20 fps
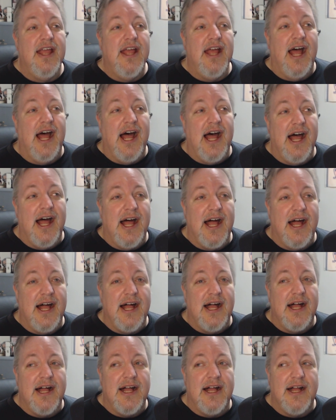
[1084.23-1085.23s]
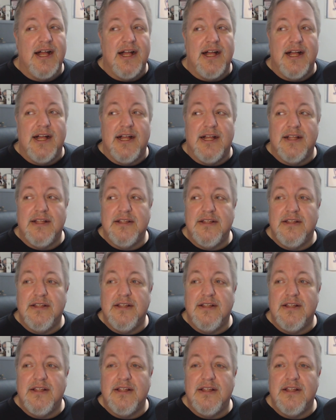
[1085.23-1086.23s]
And,
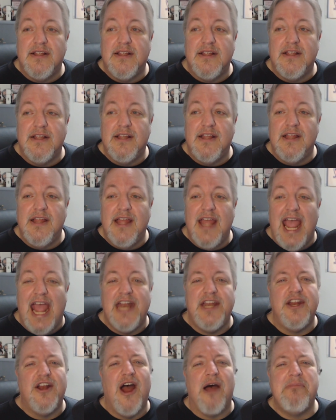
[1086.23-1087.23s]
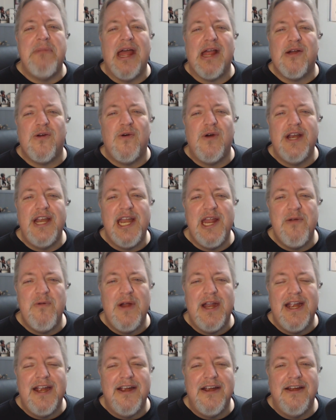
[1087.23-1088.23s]
you know, I'm not going
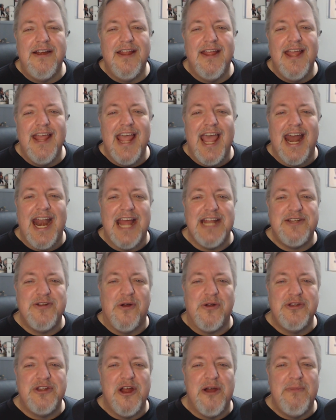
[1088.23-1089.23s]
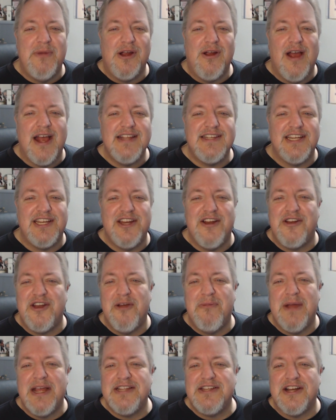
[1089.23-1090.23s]
anywhere. And I told Tomoko, I said, you know,
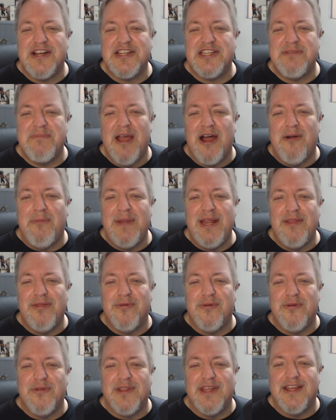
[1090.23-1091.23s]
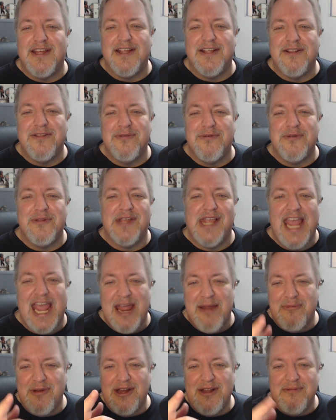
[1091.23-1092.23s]
nobody's going to smell me through the
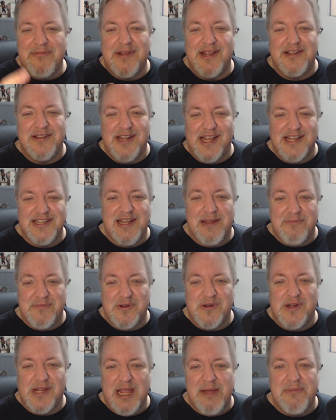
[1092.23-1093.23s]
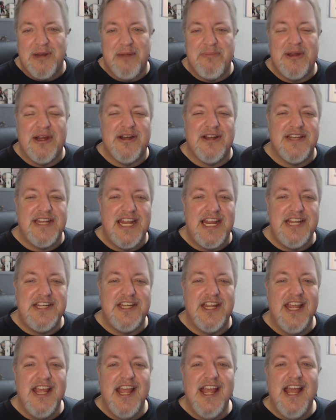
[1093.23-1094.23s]
camera because I'm coming up here to teach.
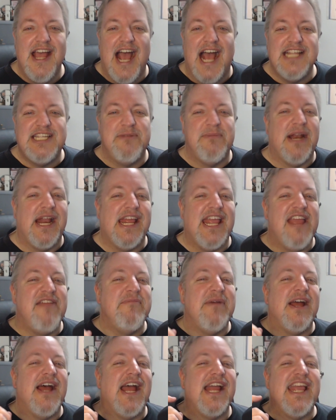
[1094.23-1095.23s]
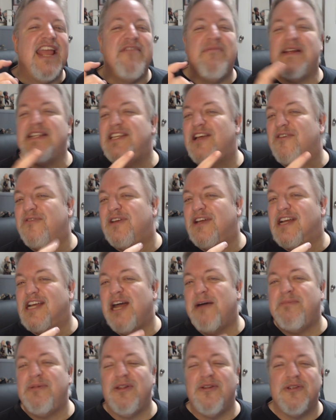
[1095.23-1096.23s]
I said, but I gave myself a
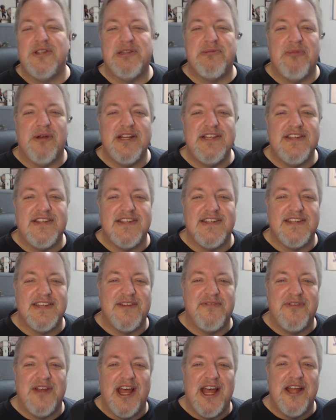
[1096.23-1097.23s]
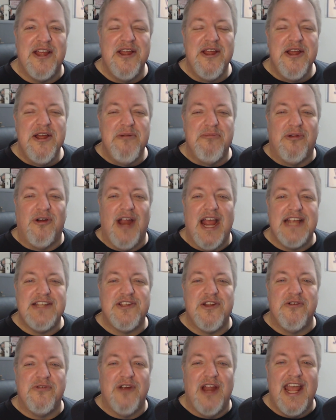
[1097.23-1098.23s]
couple little spritzes of
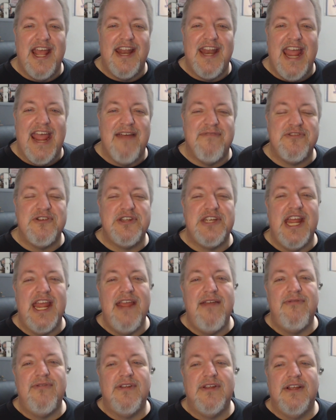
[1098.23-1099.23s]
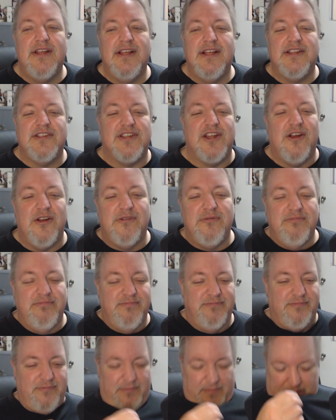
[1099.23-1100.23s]
Parasso Red aftershave. So,
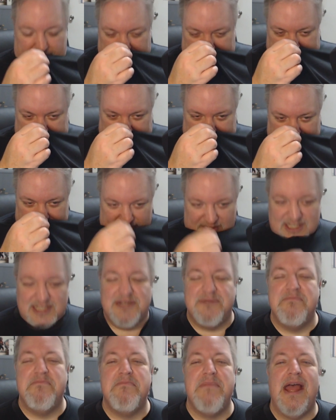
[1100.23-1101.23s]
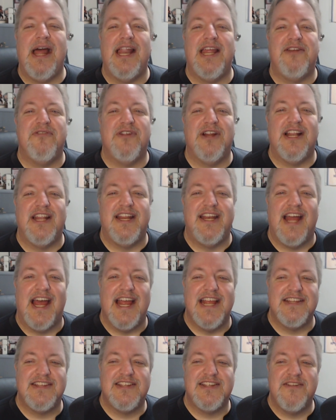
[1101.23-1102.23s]
smelling really
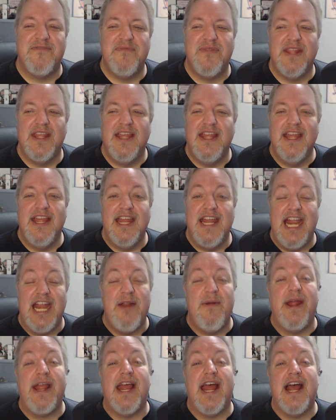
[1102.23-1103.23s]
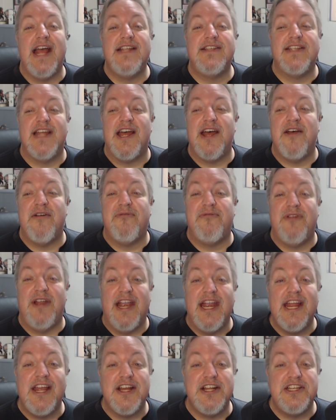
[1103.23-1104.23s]
nice. Anyway, guys,
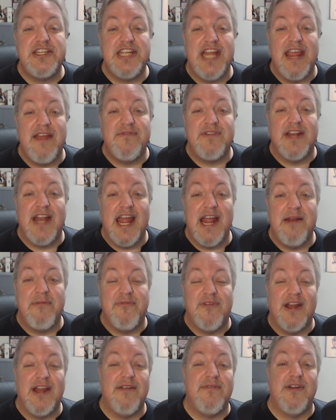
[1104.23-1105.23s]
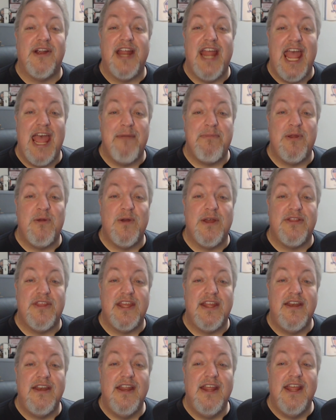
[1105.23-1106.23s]
very good shave tonight. I'm very, very happy with
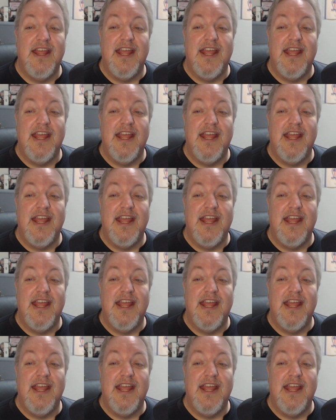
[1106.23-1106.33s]
it.